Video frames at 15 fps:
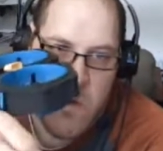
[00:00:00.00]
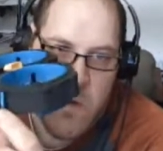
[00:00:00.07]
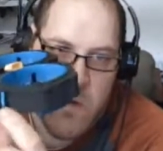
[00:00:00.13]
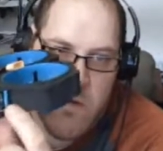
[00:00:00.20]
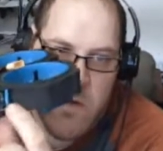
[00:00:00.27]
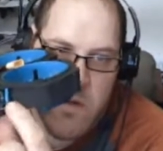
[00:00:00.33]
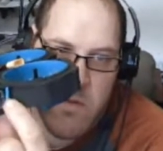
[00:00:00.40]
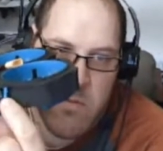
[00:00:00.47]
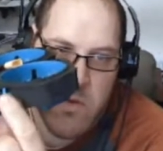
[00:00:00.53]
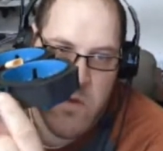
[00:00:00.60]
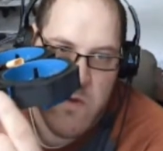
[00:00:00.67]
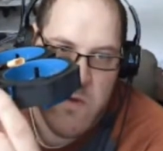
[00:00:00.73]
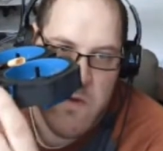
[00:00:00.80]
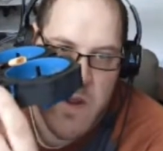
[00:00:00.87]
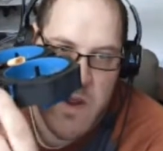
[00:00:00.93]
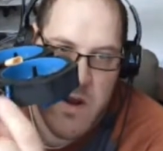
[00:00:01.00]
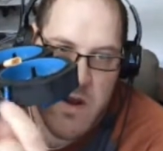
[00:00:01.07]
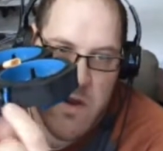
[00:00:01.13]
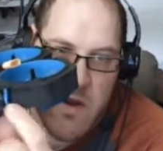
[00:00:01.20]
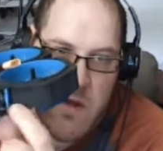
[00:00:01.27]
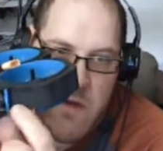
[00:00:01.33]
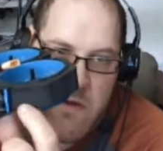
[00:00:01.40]
See the blue
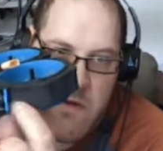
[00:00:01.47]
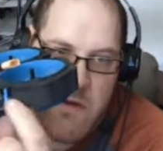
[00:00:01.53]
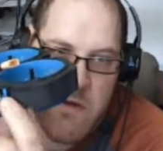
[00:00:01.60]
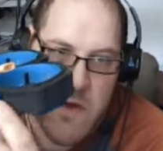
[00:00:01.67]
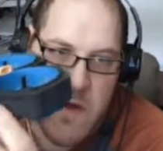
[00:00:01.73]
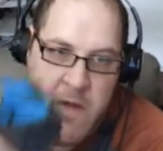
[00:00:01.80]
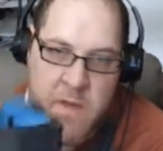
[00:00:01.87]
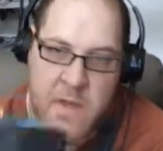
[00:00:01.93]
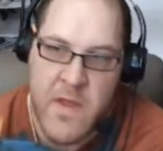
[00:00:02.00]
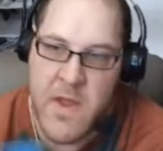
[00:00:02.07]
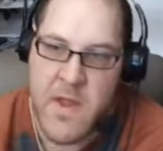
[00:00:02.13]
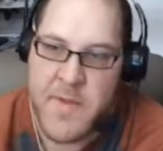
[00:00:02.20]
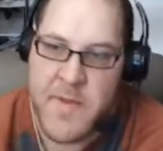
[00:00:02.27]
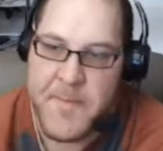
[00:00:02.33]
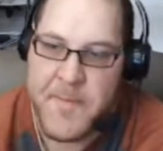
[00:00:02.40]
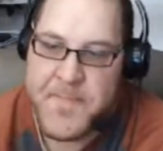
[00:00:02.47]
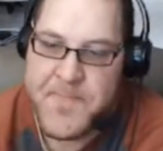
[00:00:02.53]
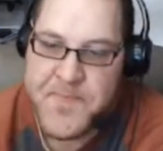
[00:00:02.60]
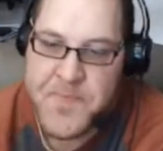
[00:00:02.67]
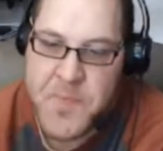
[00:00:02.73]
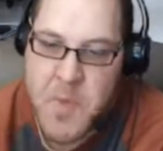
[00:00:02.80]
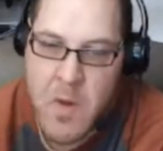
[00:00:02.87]
standoffs, and then
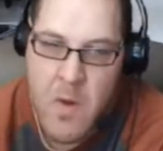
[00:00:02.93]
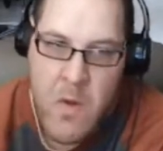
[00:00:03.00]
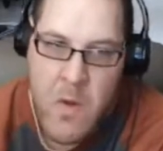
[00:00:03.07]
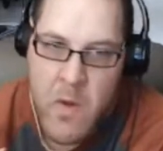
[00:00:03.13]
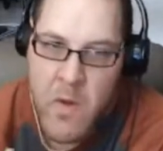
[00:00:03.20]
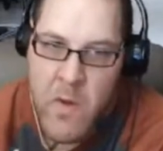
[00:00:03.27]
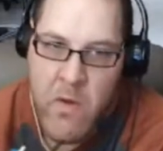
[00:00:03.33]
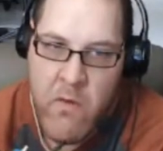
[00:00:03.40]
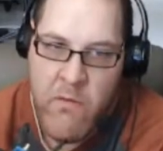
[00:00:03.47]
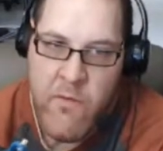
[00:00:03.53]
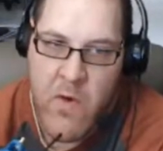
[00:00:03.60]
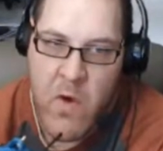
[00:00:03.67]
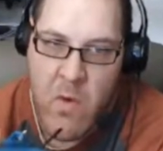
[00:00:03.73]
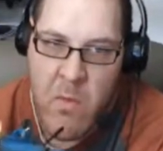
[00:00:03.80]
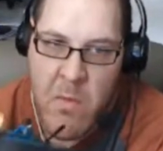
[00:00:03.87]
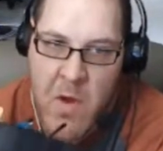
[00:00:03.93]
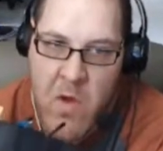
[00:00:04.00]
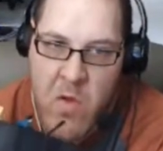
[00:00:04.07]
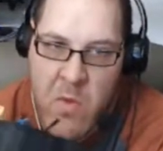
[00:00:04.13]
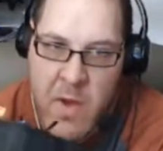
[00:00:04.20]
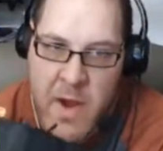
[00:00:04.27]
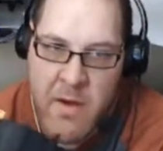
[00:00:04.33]
foam all
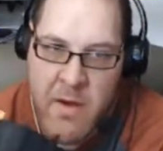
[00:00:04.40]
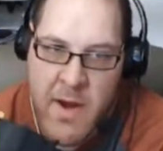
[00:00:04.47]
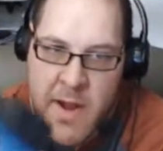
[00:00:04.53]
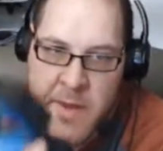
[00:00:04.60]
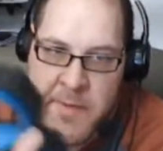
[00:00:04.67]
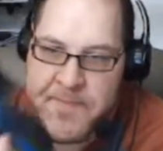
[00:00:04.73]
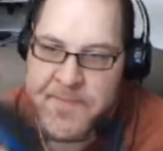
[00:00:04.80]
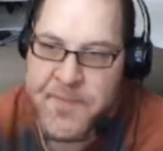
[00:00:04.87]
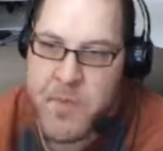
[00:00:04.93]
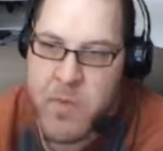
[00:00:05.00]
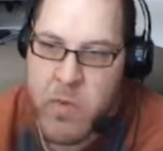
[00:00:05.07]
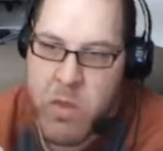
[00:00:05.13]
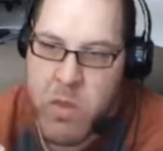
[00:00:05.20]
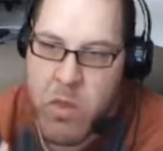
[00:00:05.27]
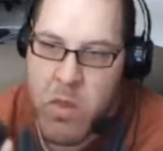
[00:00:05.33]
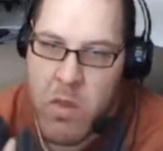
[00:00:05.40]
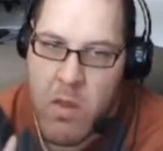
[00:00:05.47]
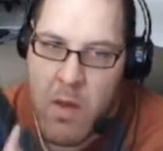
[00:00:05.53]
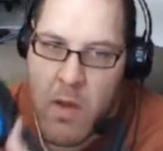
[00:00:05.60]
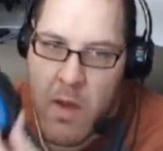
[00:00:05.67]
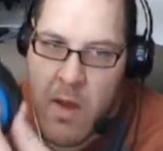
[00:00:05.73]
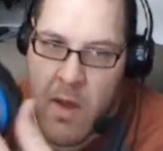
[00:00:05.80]
the way around.
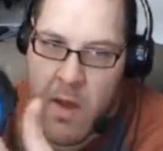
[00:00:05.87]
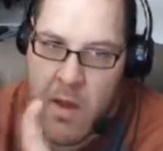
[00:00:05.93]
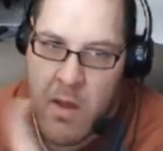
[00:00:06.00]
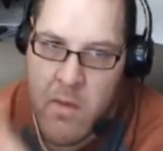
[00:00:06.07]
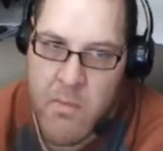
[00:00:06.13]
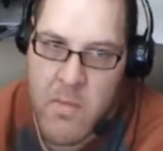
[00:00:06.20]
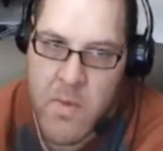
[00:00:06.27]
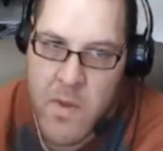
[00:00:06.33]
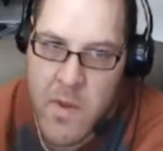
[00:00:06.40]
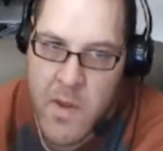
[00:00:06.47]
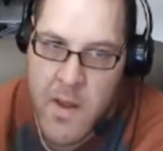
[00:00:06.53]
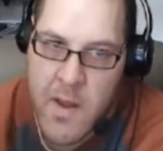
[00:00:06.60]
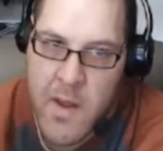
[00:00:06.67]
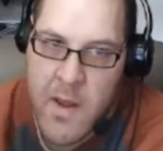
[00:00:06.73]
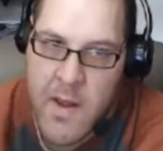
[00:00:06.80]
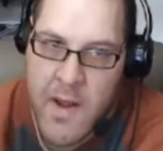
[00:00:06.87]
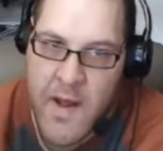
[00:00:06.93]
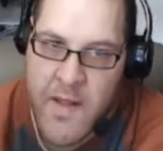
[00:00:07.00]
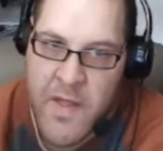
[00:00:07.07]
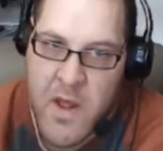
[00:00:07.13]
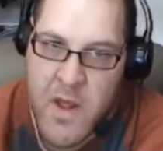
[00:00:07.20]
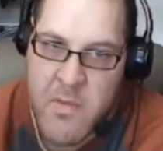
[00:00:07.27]
I
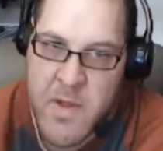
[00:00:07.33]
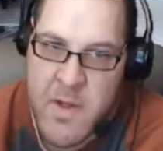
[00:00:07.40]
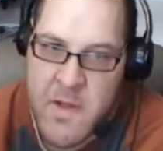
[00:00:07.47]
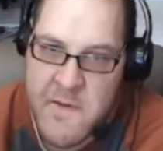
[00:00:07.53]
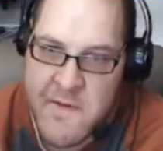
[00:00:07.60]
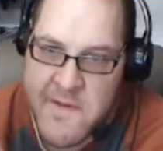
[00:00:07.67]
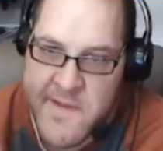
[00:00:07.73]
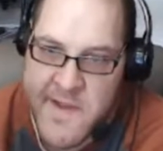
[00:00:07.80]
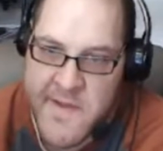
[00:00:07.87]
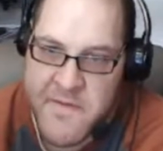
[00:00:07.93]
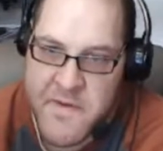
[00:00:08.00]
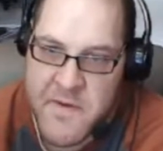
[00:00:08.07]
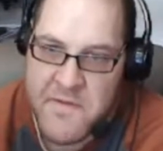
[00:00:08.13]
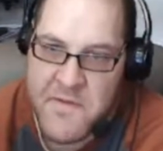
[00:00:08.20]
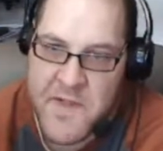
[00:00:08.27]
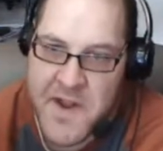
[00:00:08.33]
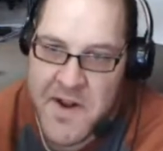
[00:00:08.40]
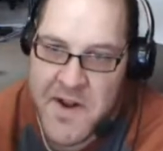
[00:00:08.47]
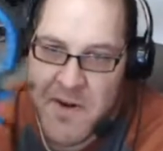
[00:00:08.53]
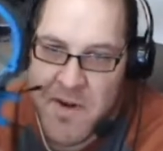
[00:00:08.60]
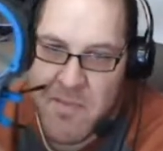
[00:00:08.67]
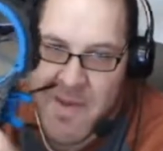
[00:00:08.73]
thought it'd be a little safer flying
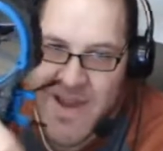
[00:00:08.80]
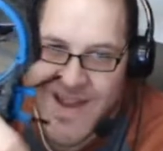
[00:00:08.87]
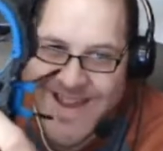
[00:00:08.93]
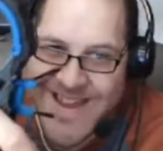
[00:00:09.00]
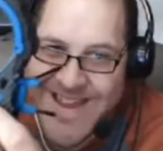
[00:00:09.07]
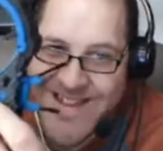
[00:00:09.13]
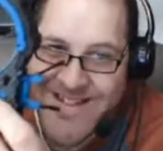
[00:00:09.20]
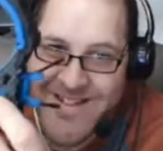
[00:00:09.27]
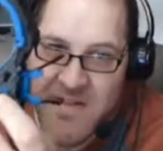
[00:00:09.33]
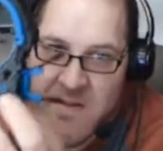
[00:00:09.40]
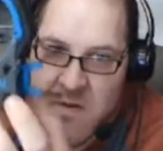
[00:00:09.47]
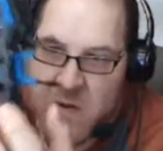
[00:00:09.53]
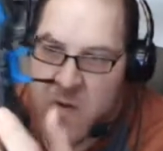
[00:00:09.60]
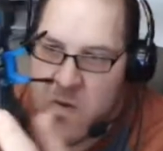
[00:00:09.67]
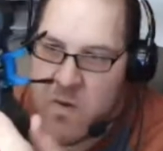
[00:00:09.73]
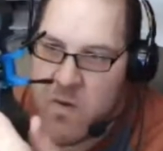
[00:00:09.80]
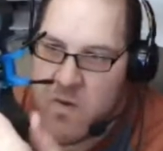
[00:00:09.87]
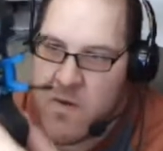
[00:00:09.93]
around my kids too.